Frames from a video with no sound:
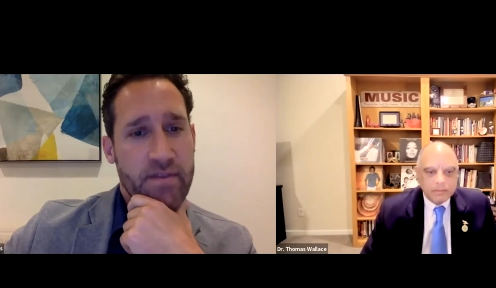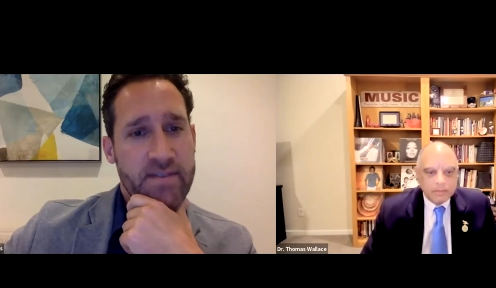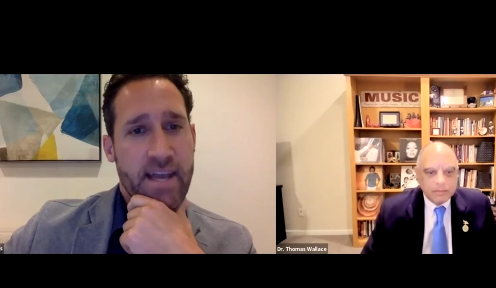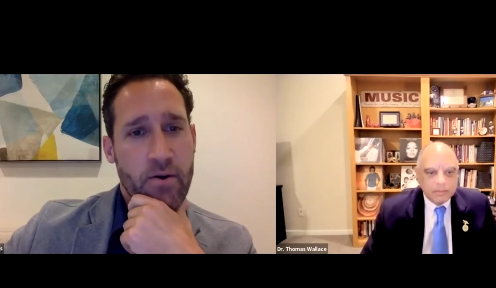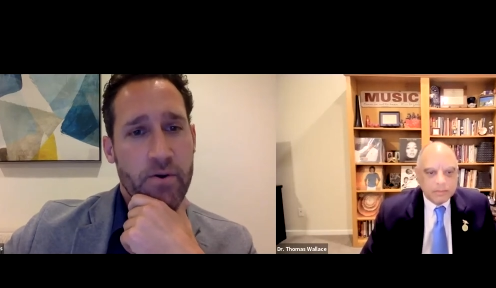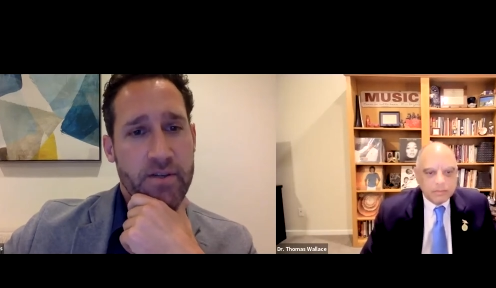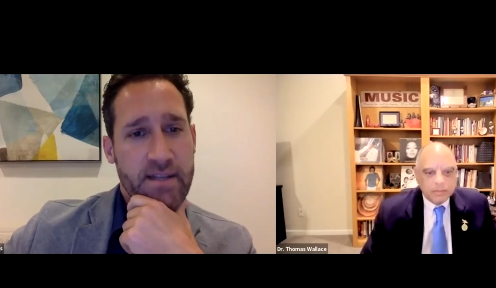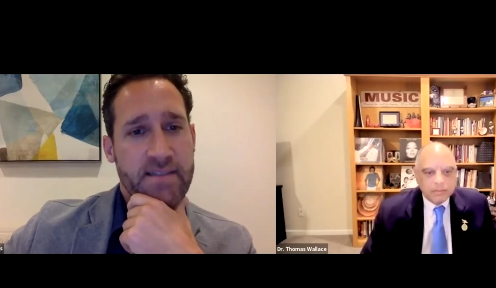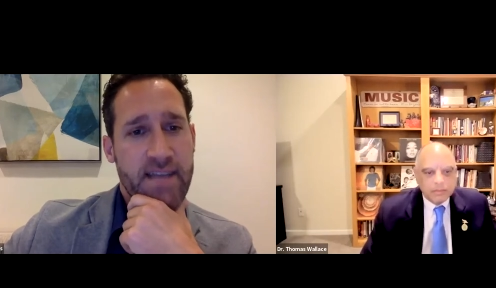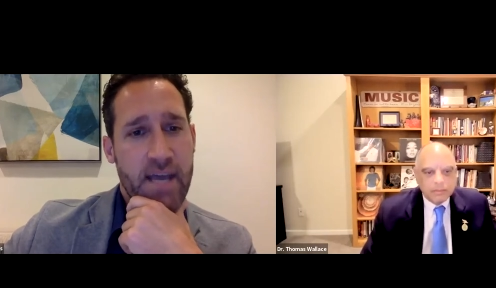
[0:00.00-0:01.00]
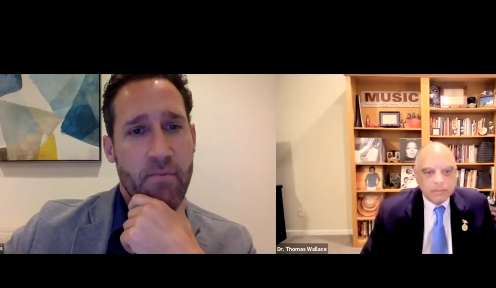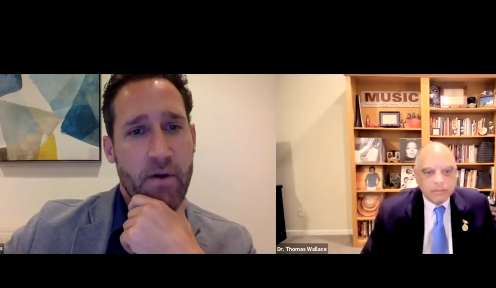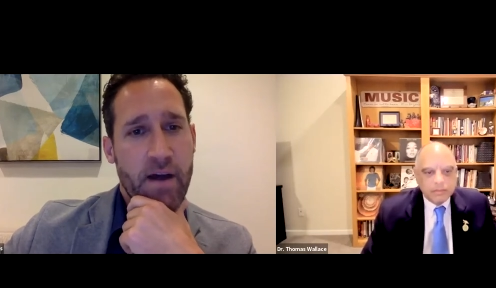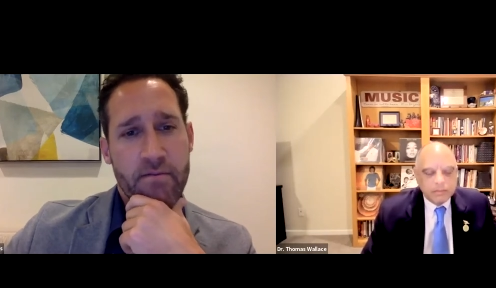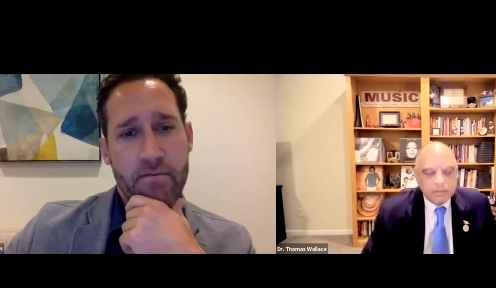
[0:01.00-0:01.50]
Speaker 1: the stakeholders at the table
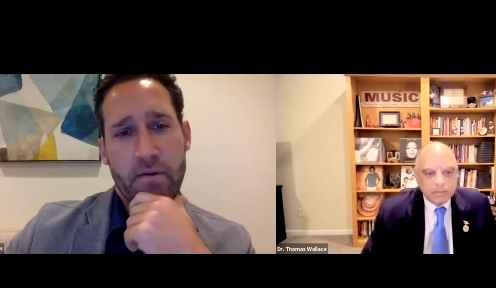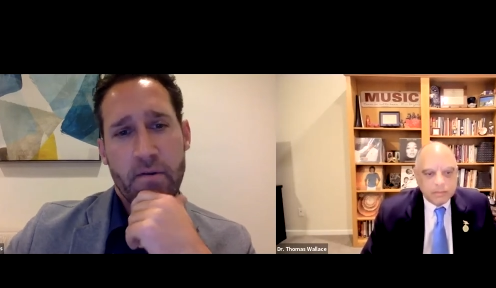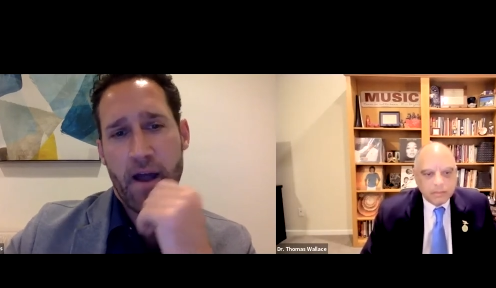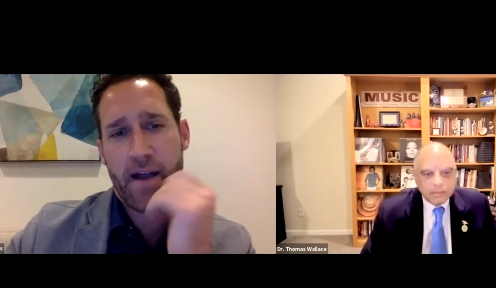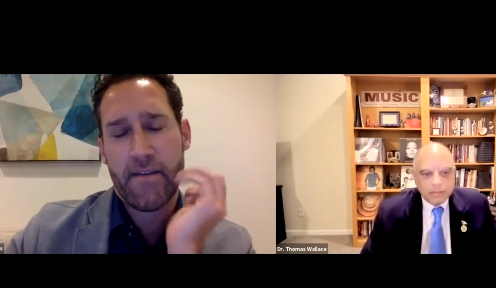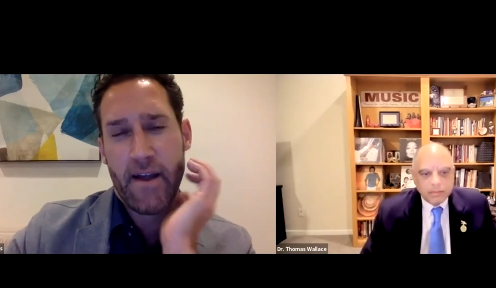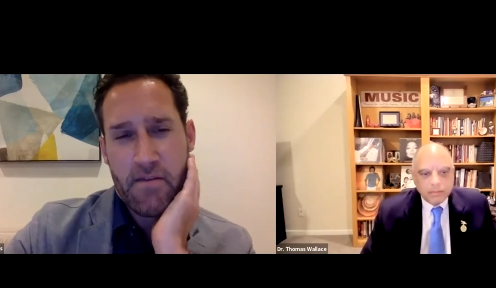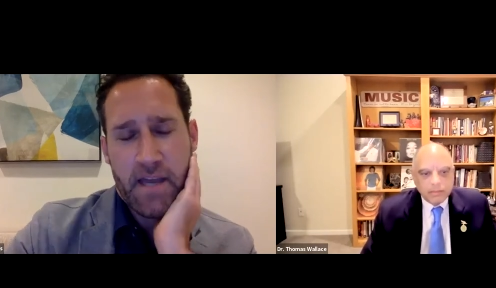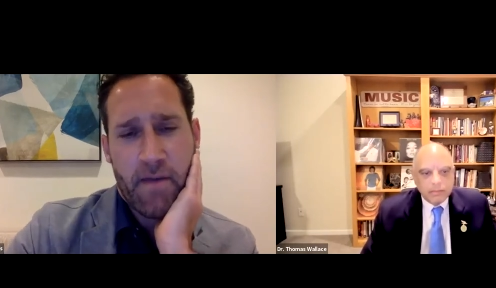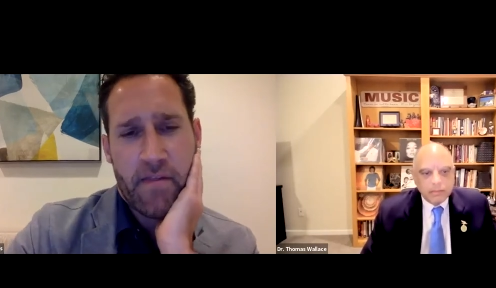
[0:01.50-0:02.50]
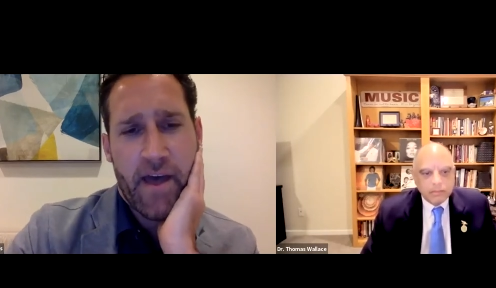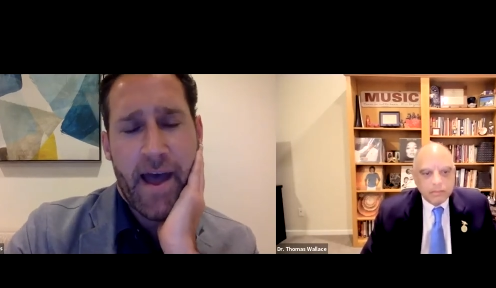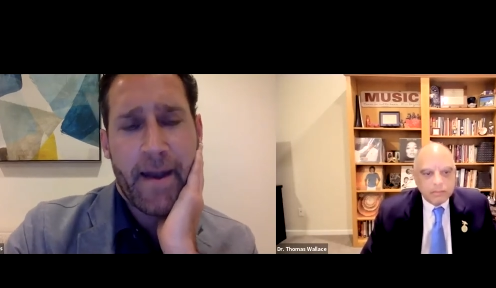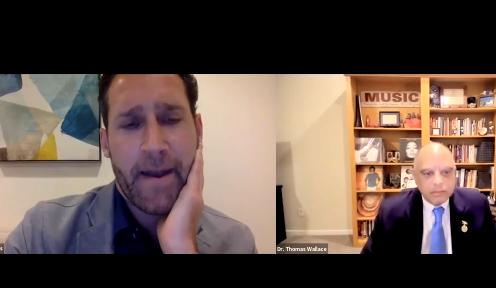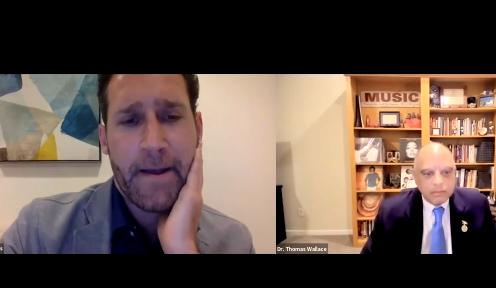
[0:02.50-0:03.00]
how, how, do you think about
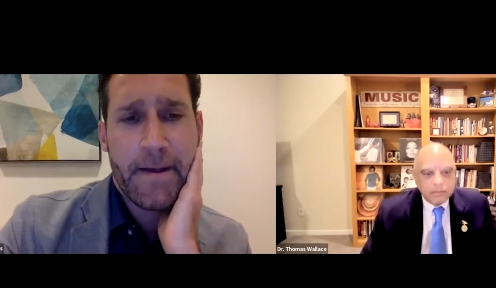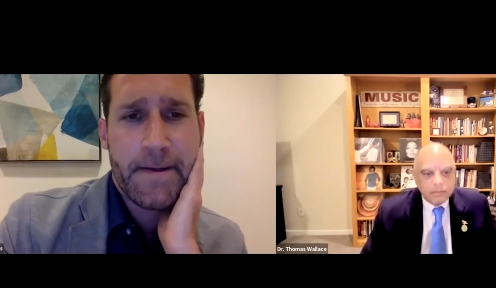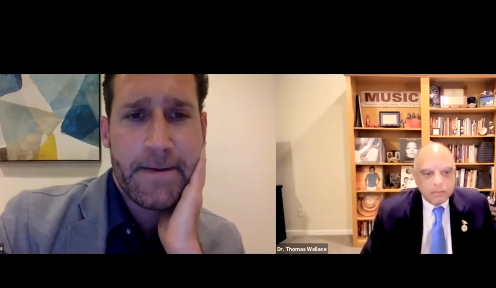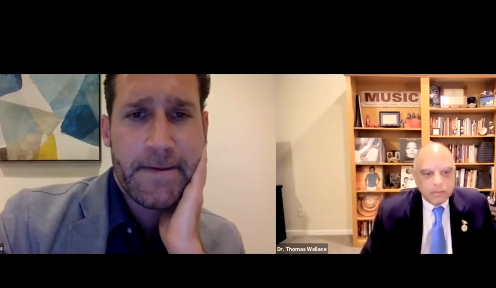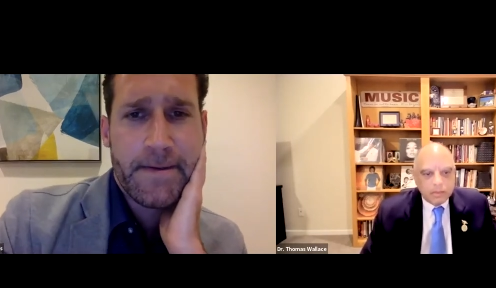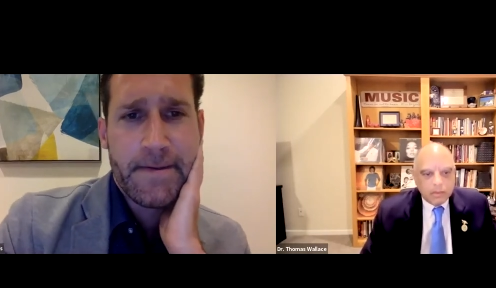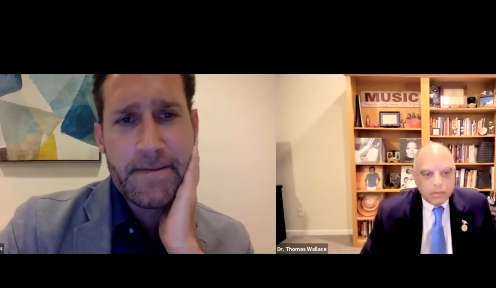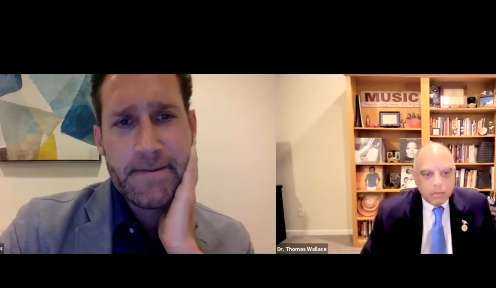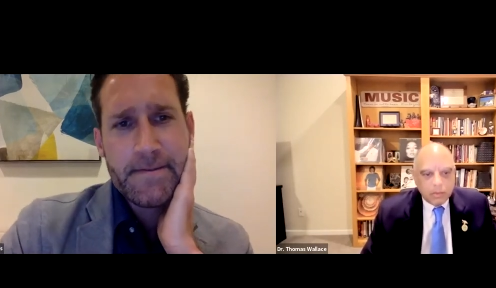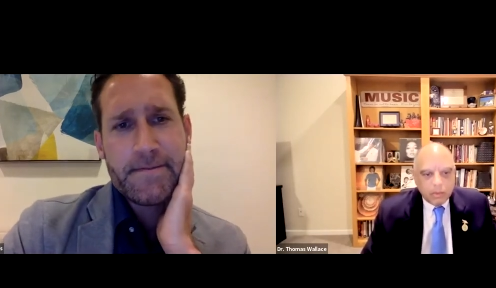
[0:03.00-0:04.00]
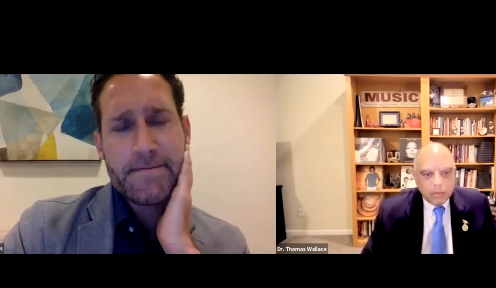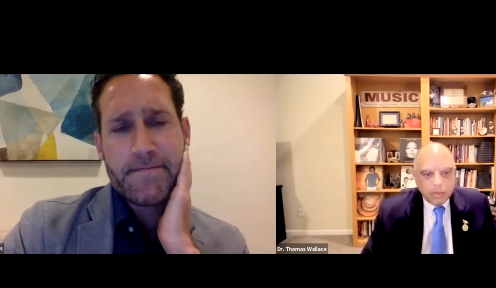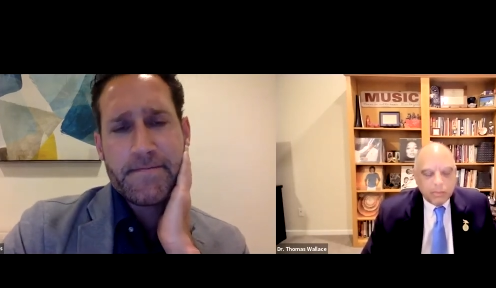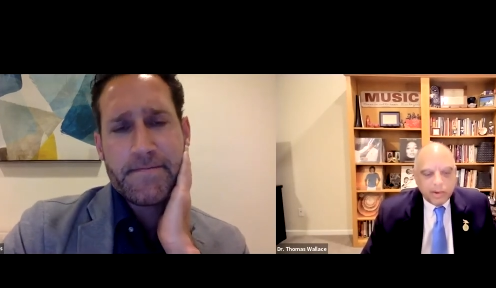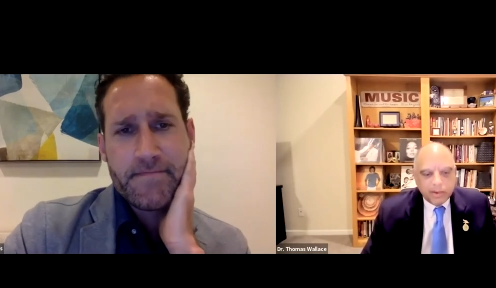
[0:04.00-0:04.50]
that
Speaker 2: well, well
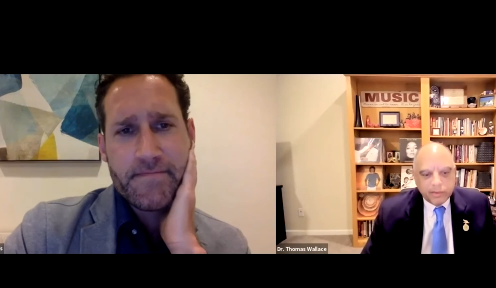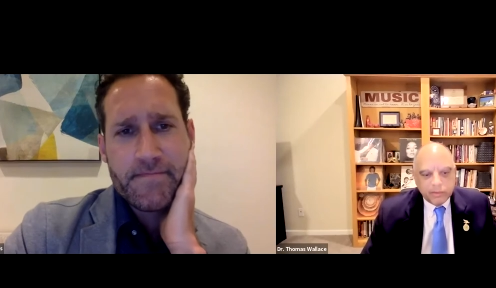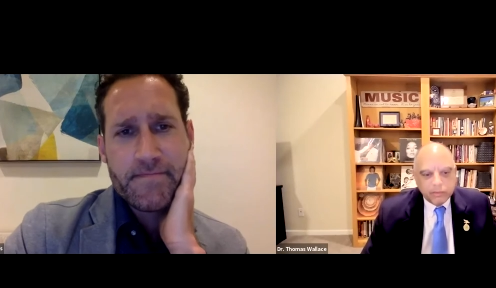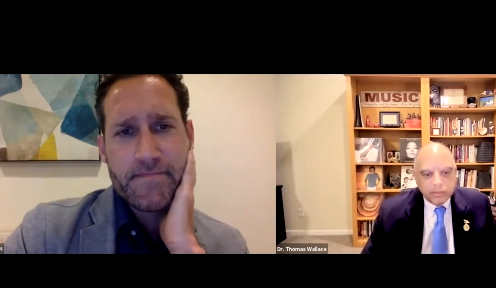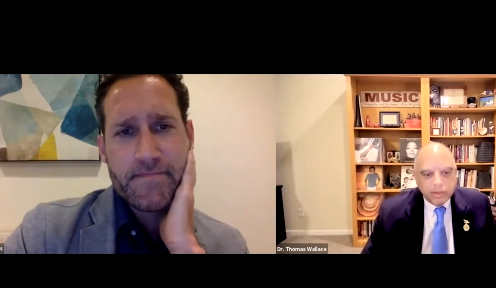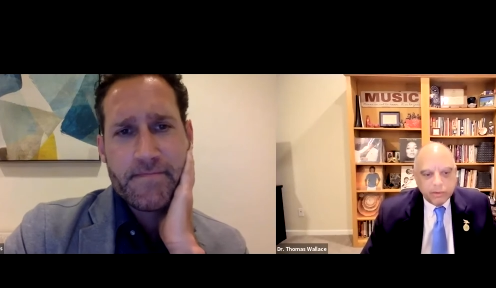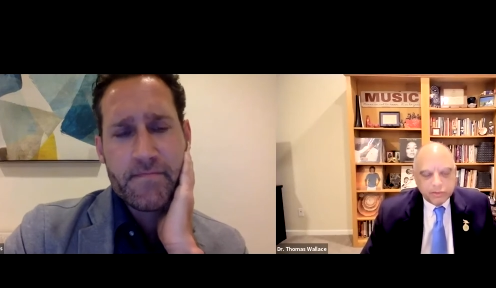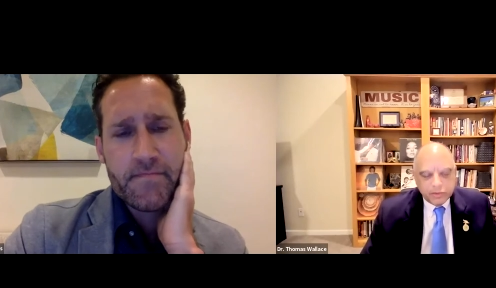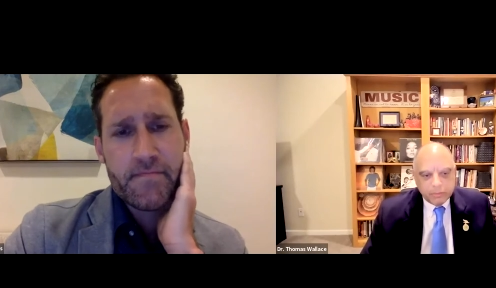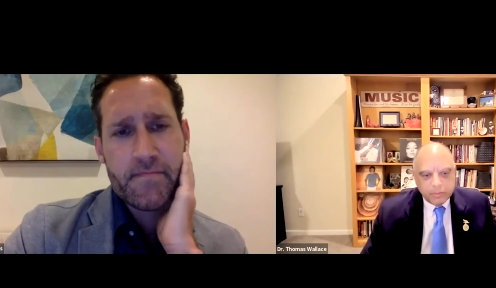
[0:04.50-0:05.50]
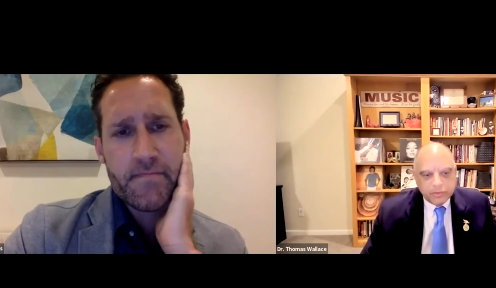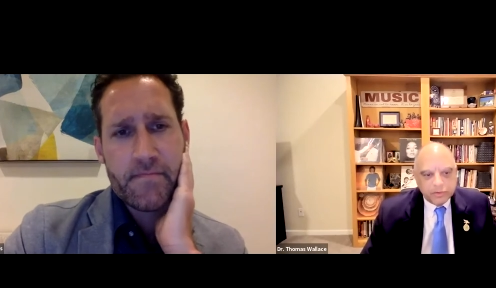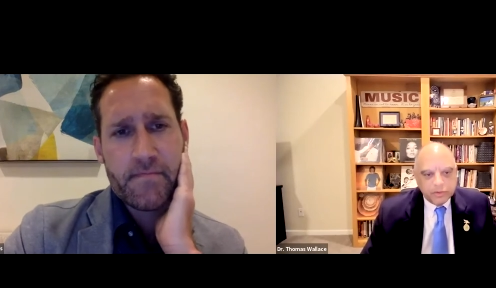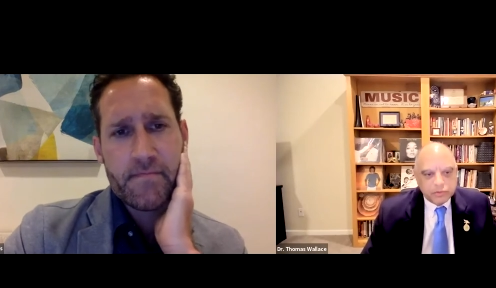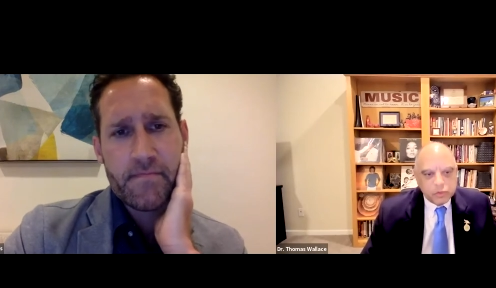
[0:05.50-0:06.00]
michael leadership is
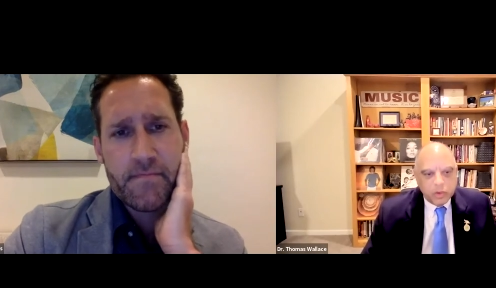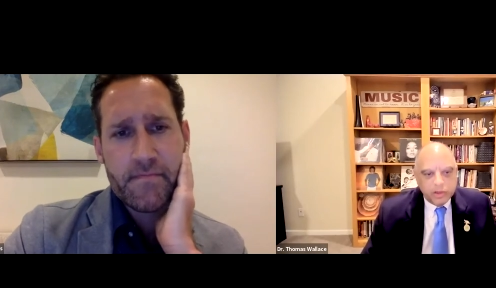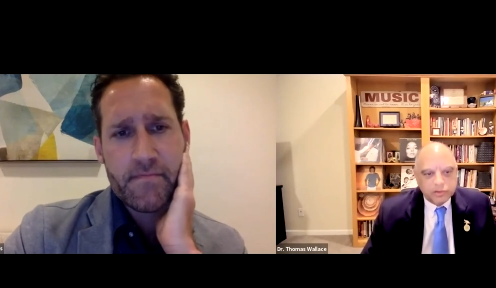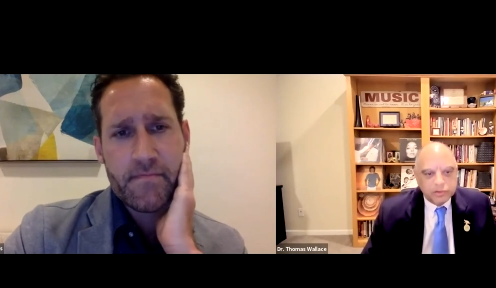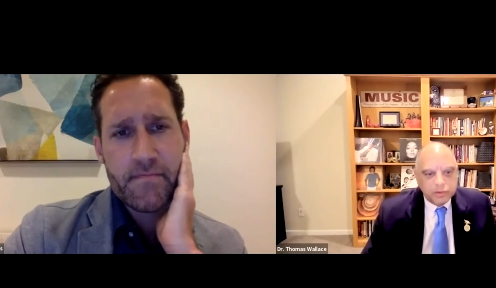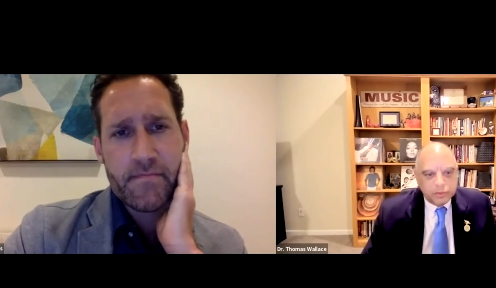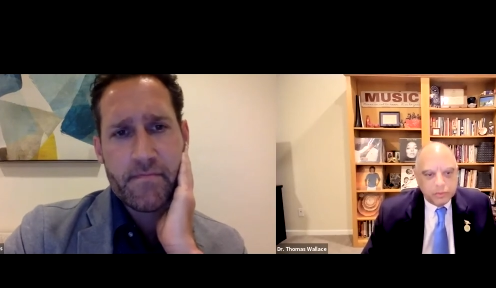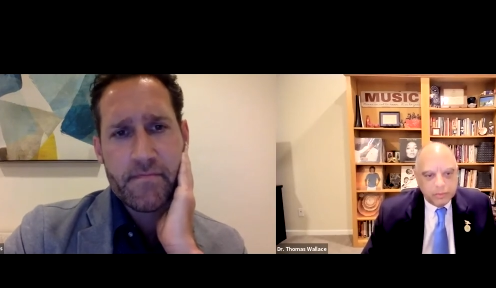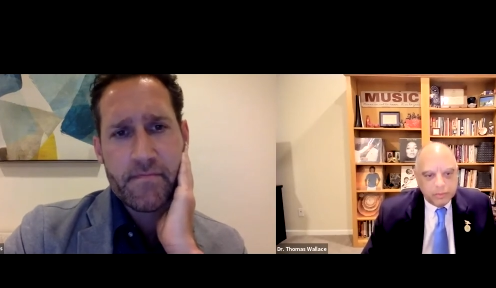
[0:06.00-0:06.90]
situational